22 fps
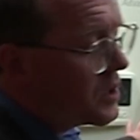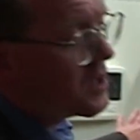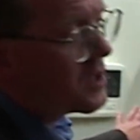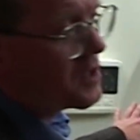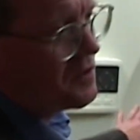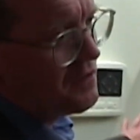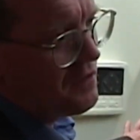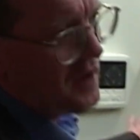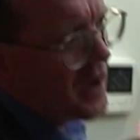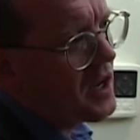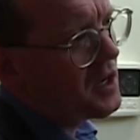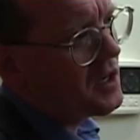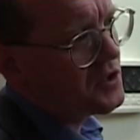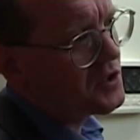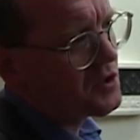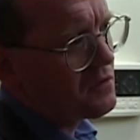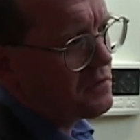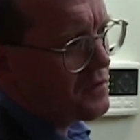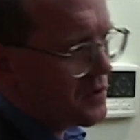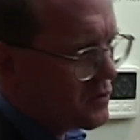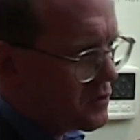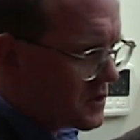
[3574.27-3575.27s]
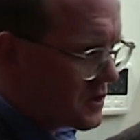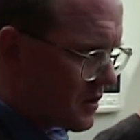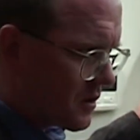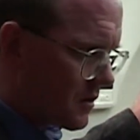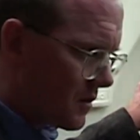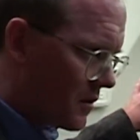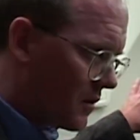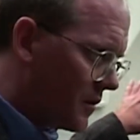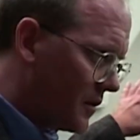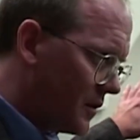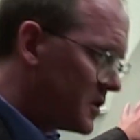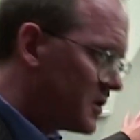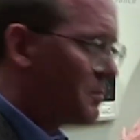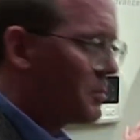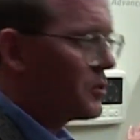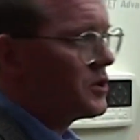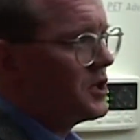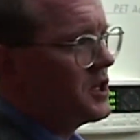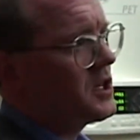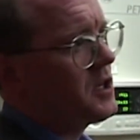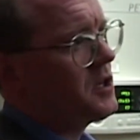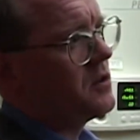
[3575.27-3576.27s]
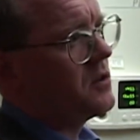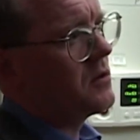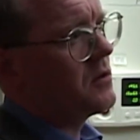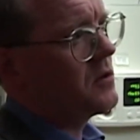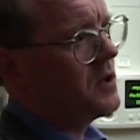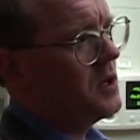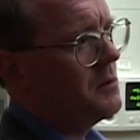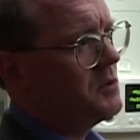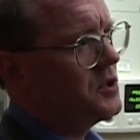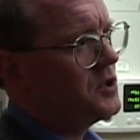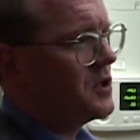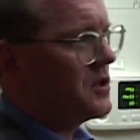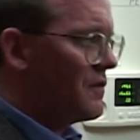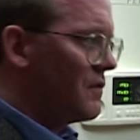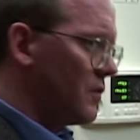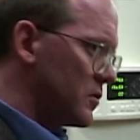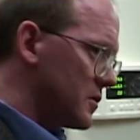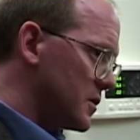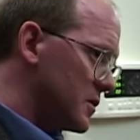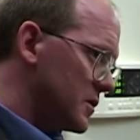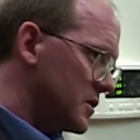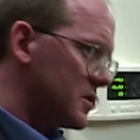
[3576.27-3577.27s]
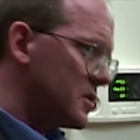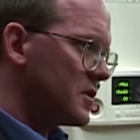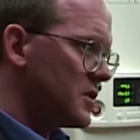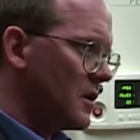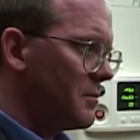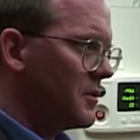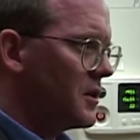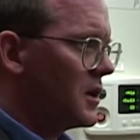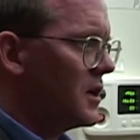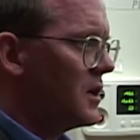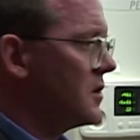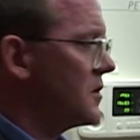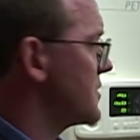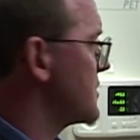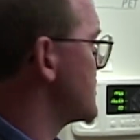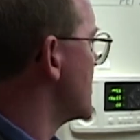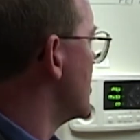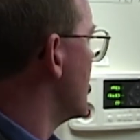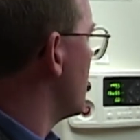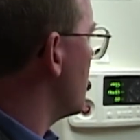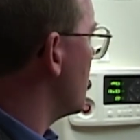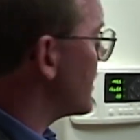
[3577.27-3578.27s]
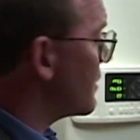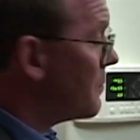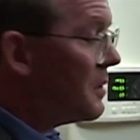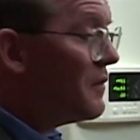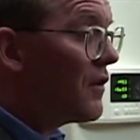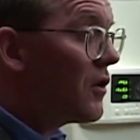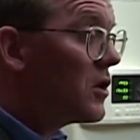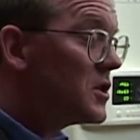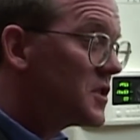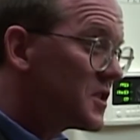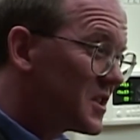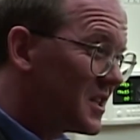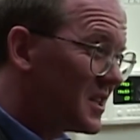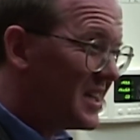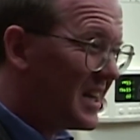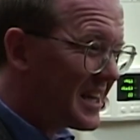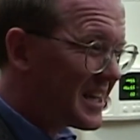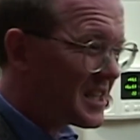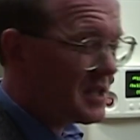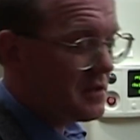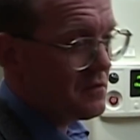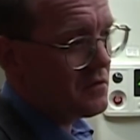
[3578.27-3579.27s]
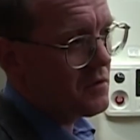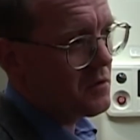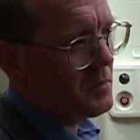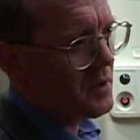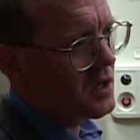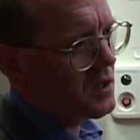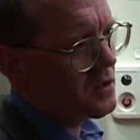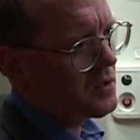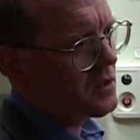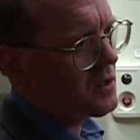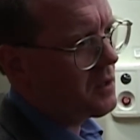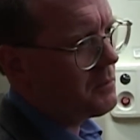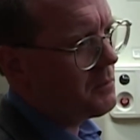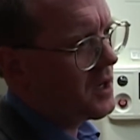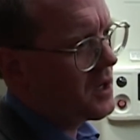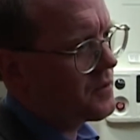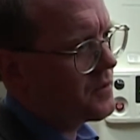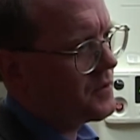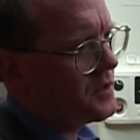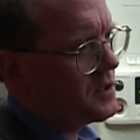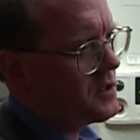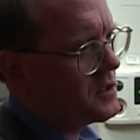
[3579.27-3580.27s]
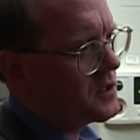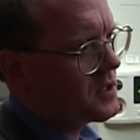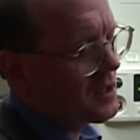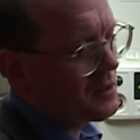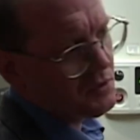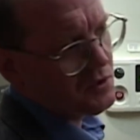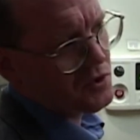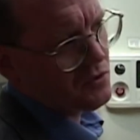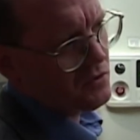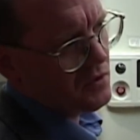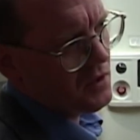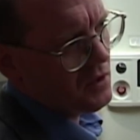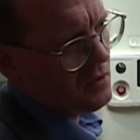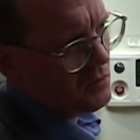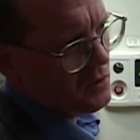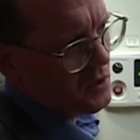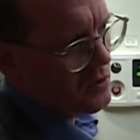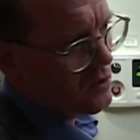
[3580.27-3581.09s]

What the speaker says: real advantage of using this particular imaging versus something else. We can be very selective about the chemistry that